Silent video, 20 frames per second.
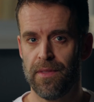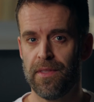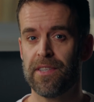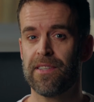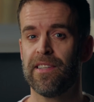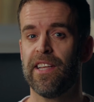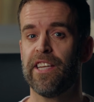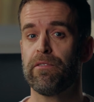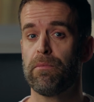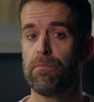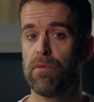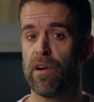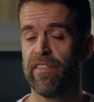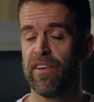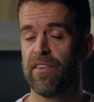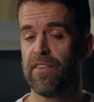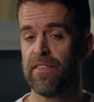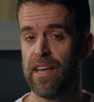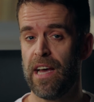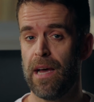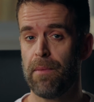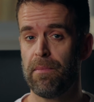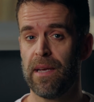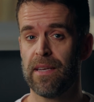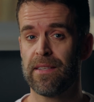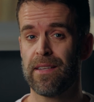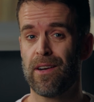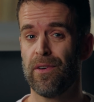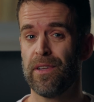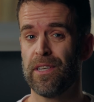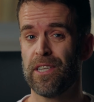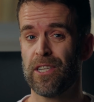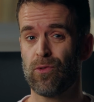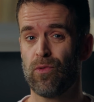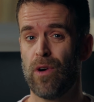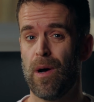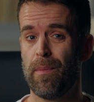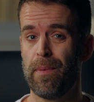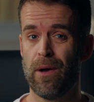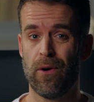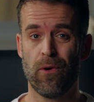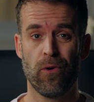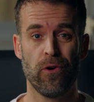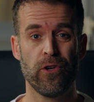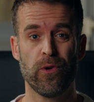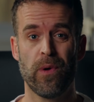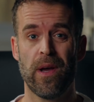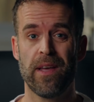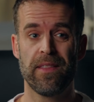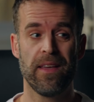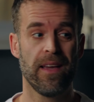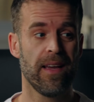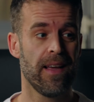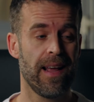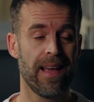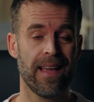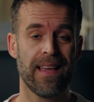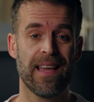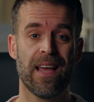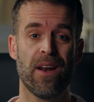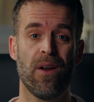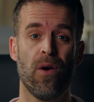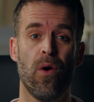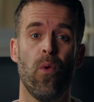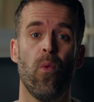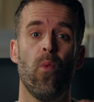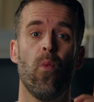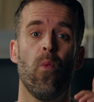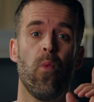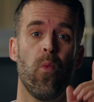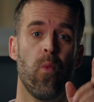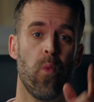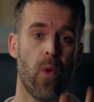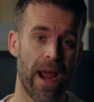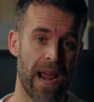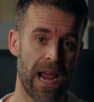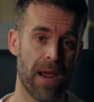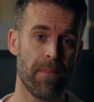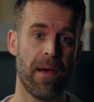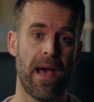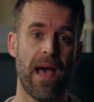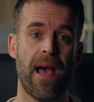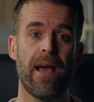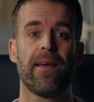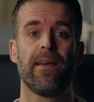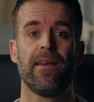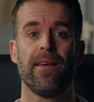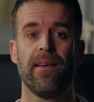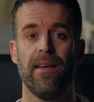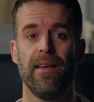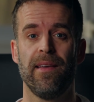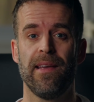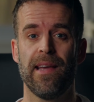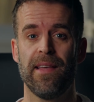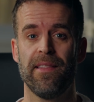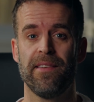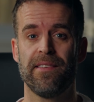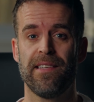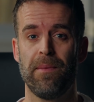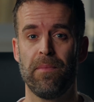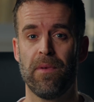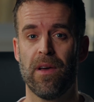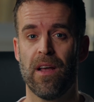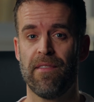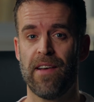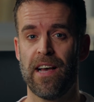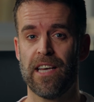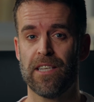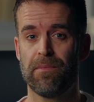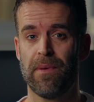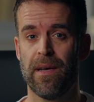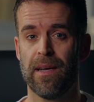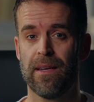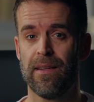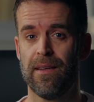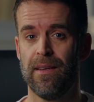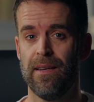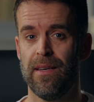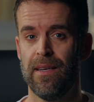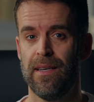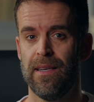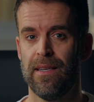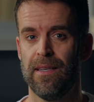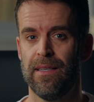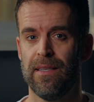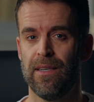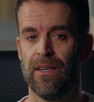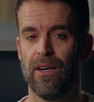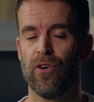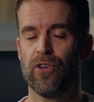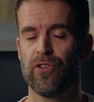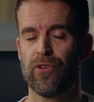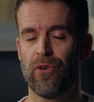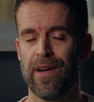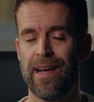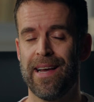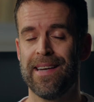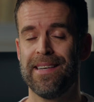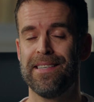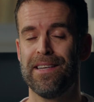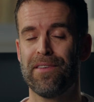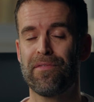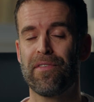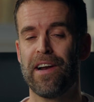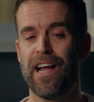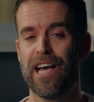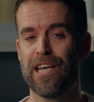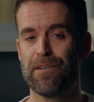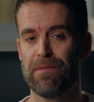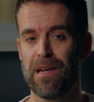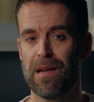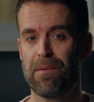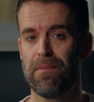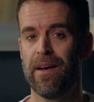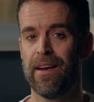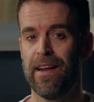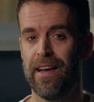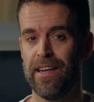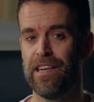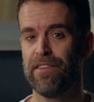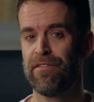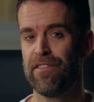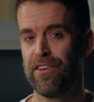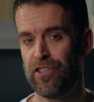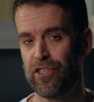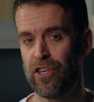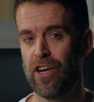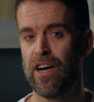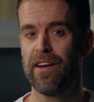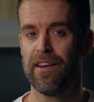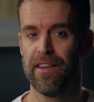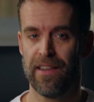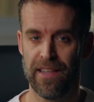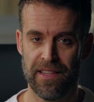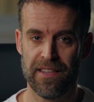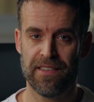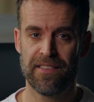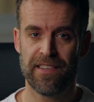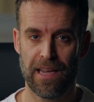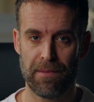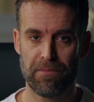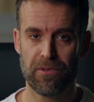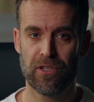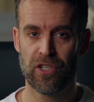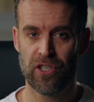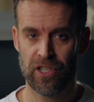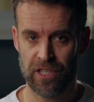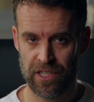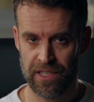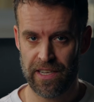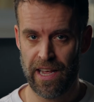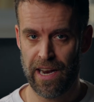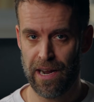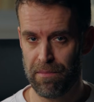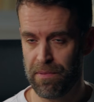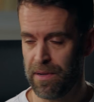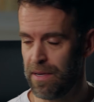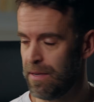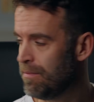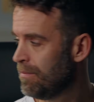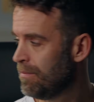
this lens would be perfect for that because I don't need to swap out or do anything, and I can get way back and get the same kind of aspect. Or sorry, a different aspect, but a different shot in the same setup.